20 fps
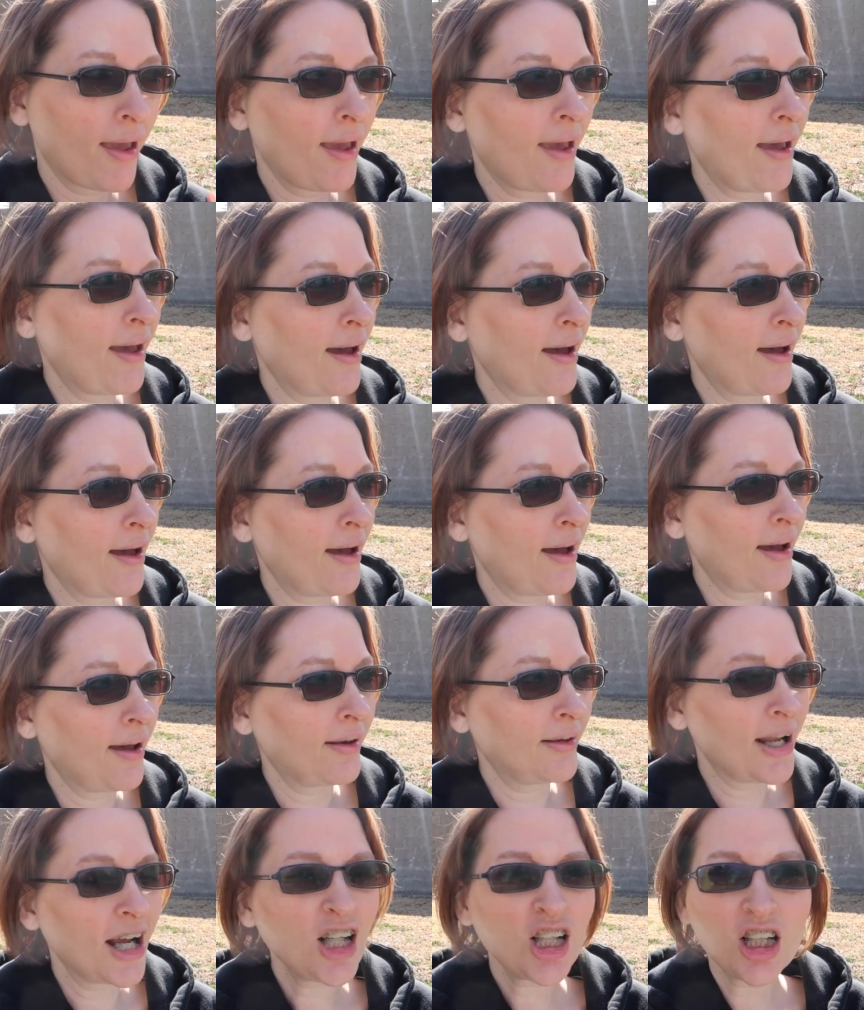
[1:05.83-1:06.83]
And
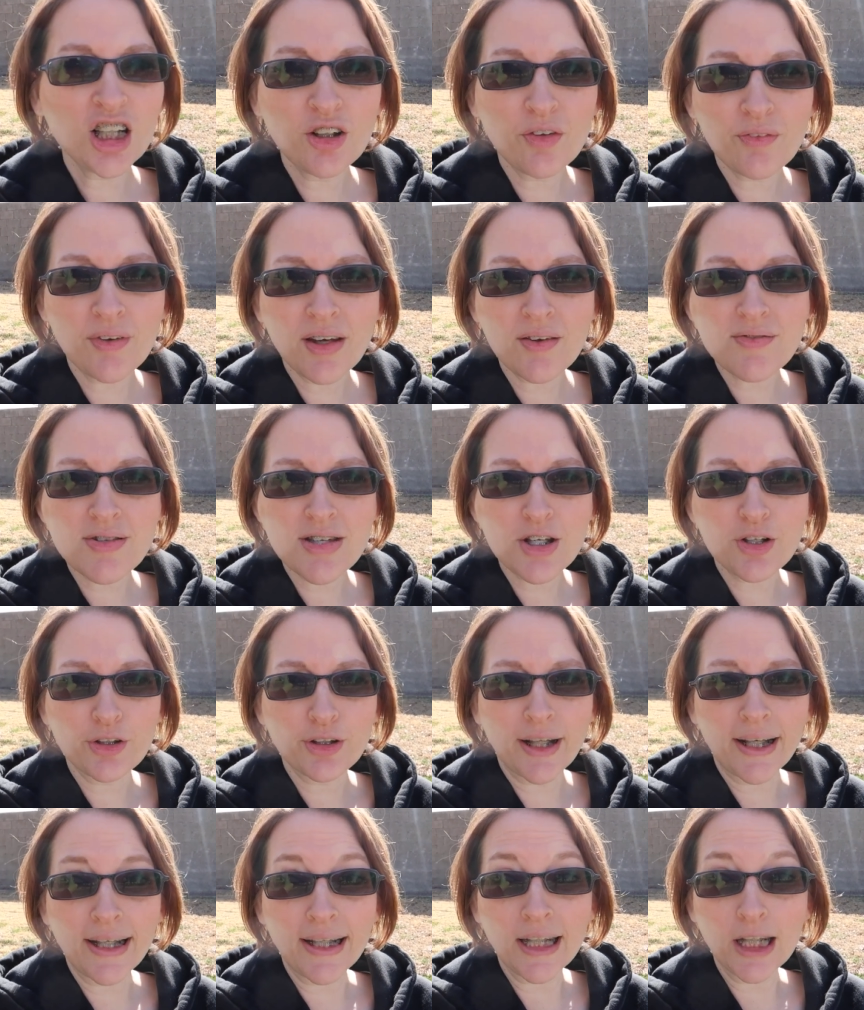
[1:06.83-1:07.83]
actually, I don't think I've seen her
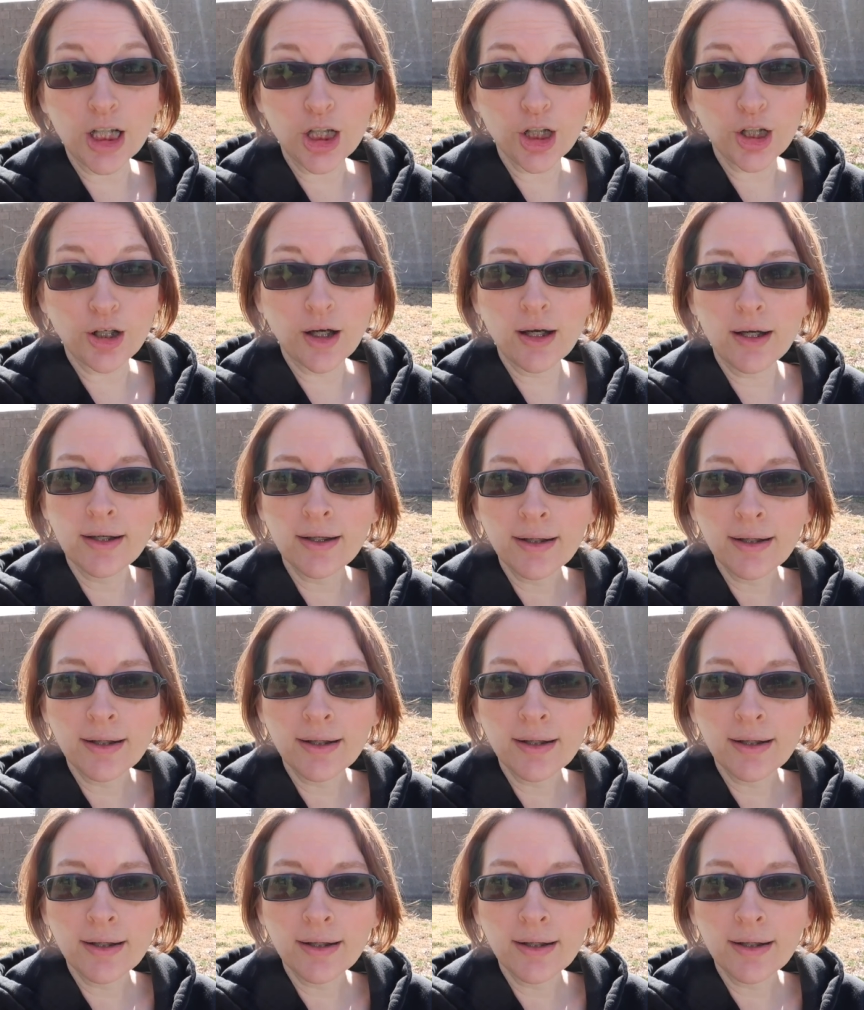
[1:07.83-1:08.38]
in like a year.